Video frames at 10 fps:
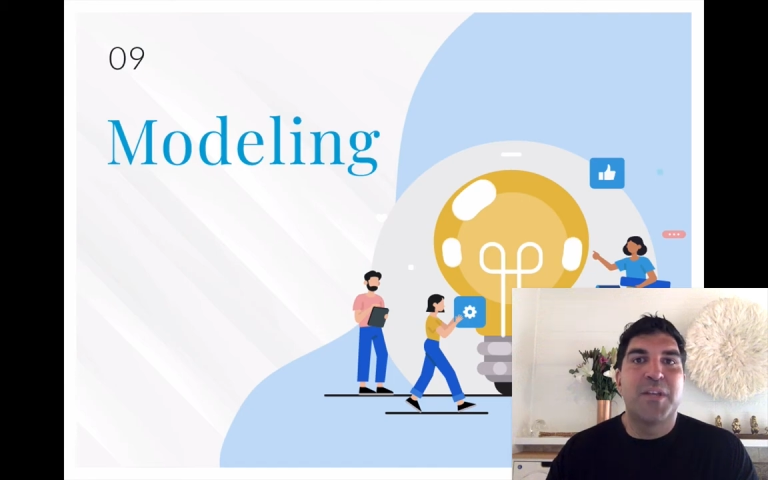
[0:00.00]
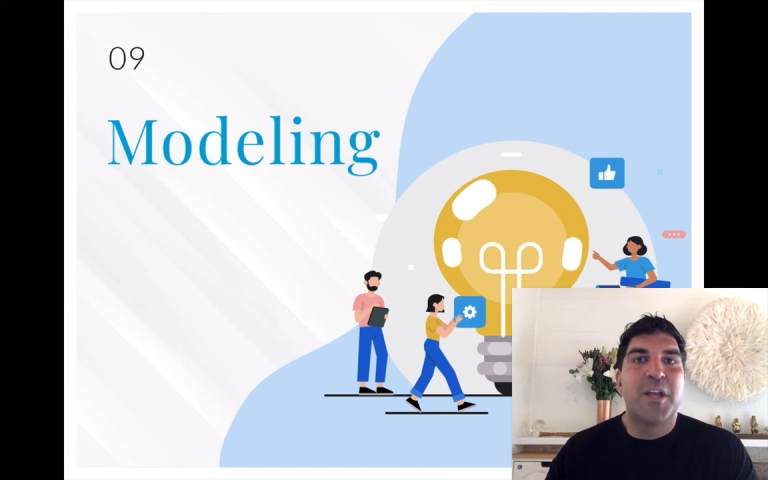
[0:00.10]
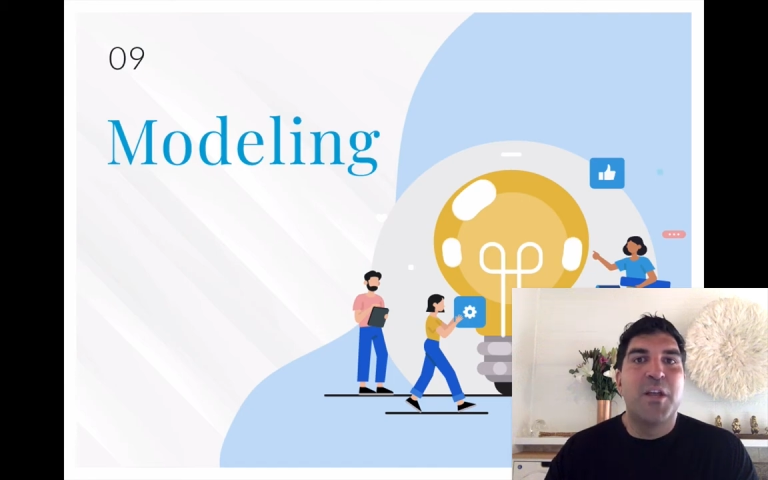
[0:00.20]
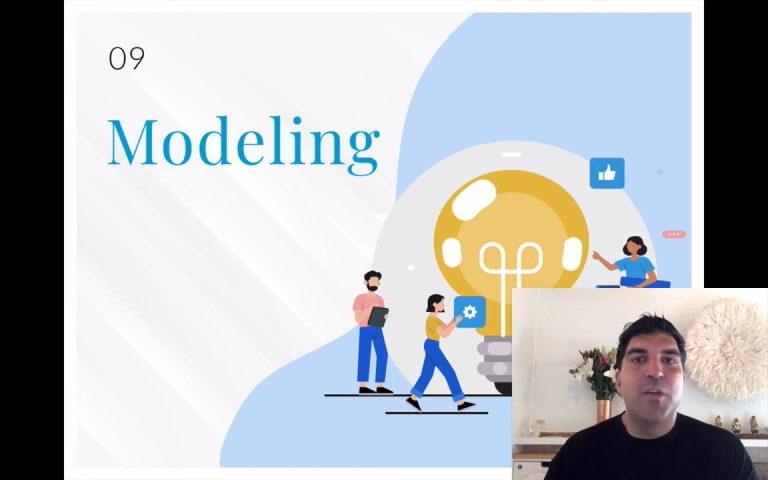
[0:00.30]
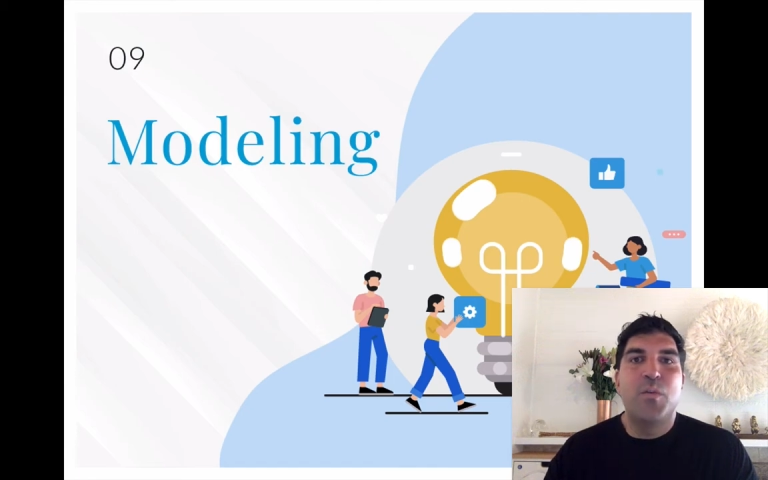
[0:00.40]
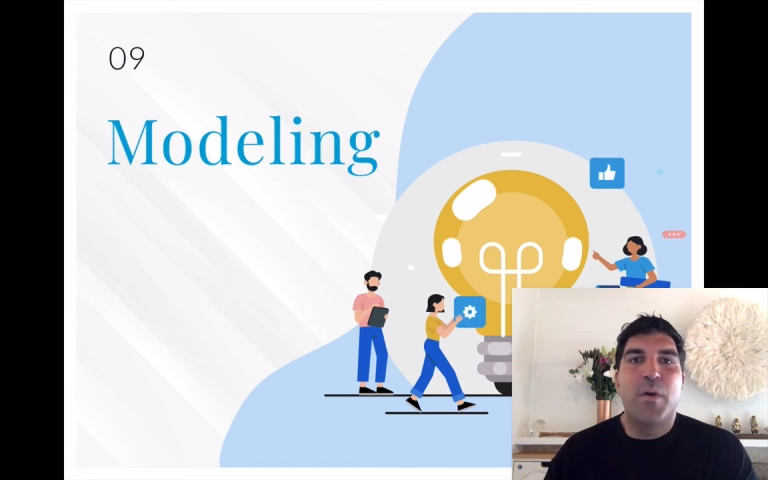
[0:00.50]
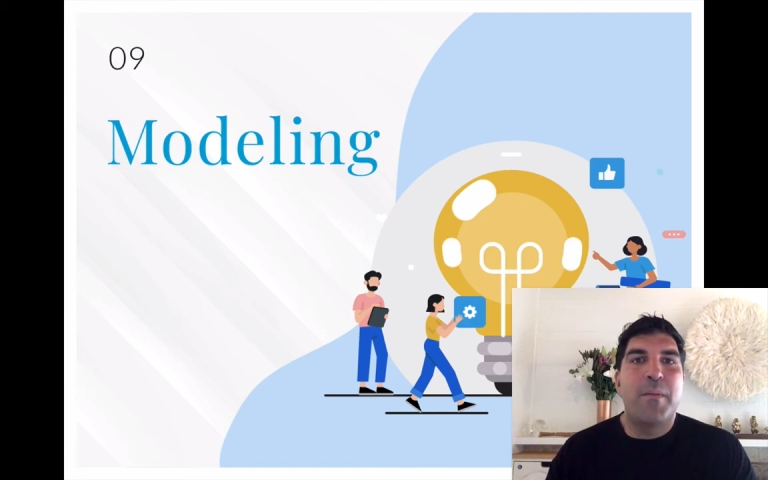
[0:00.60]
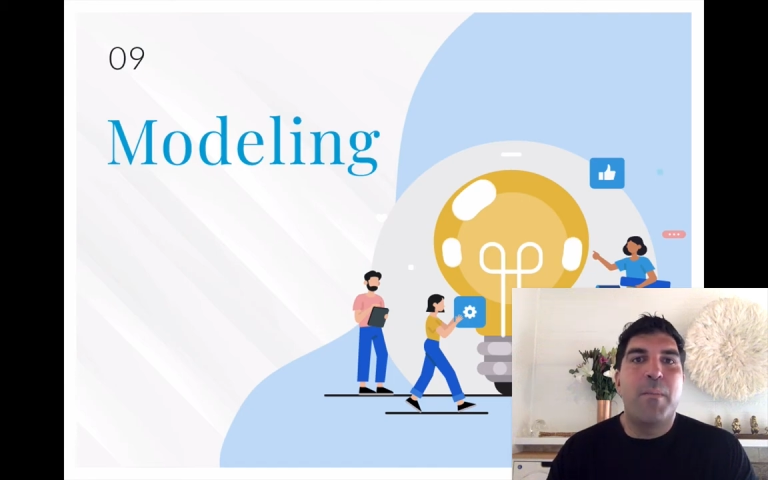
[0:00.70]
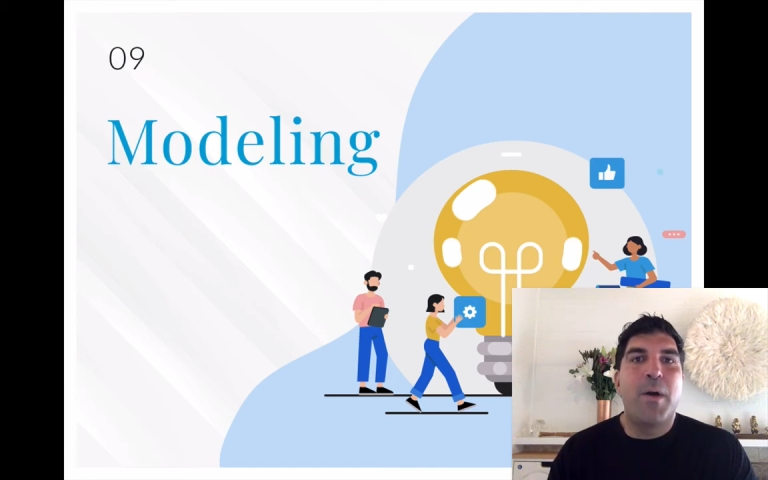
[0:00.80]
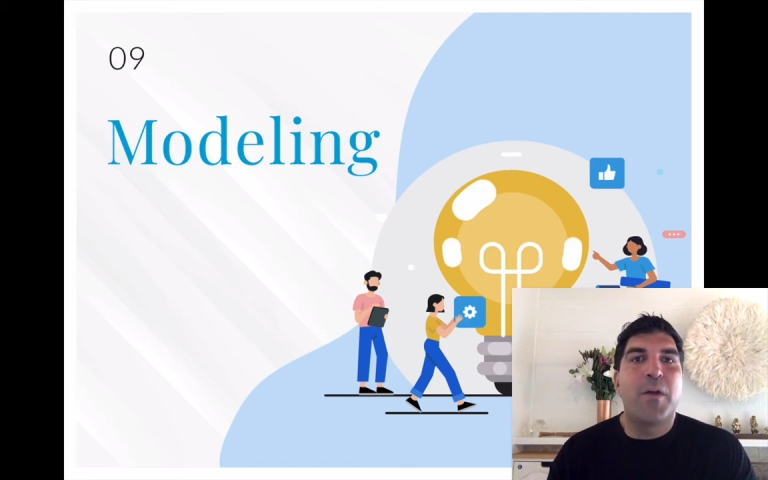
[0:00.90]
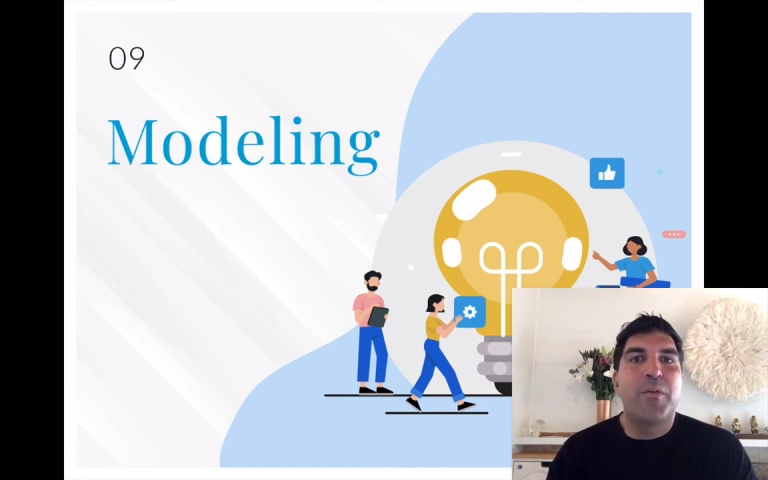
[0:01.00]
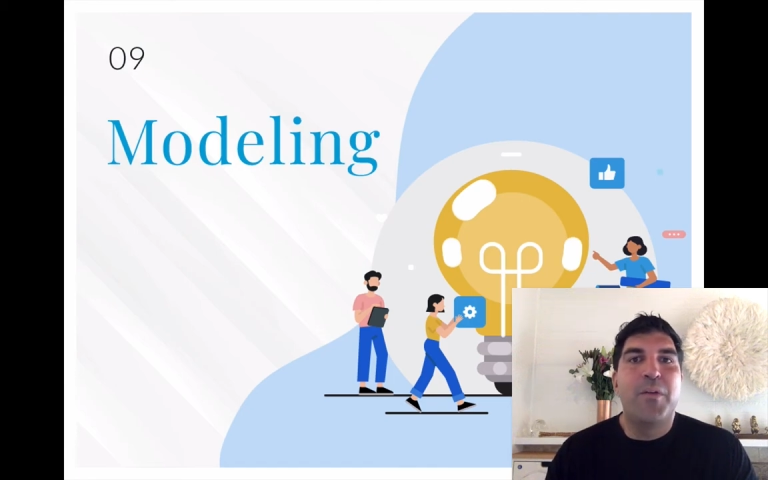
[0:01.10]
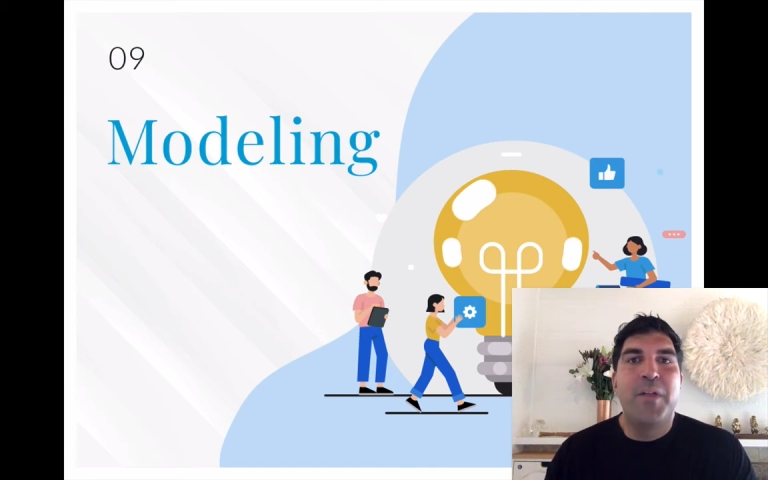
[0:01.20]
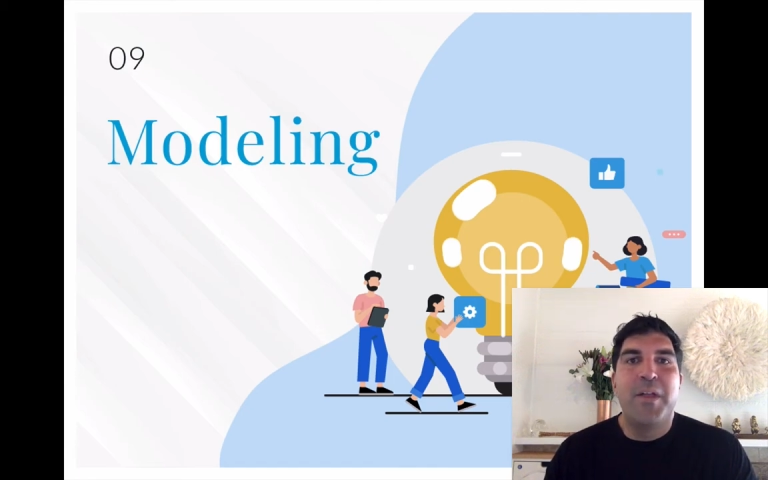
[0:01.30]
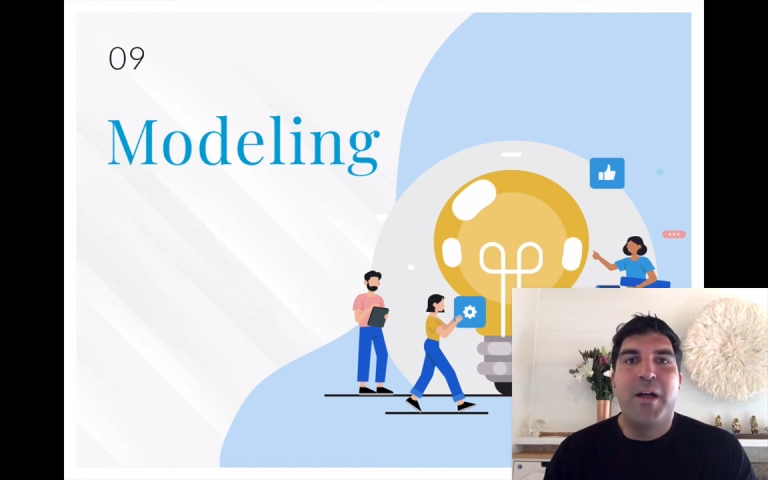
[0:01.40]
Like, you want to model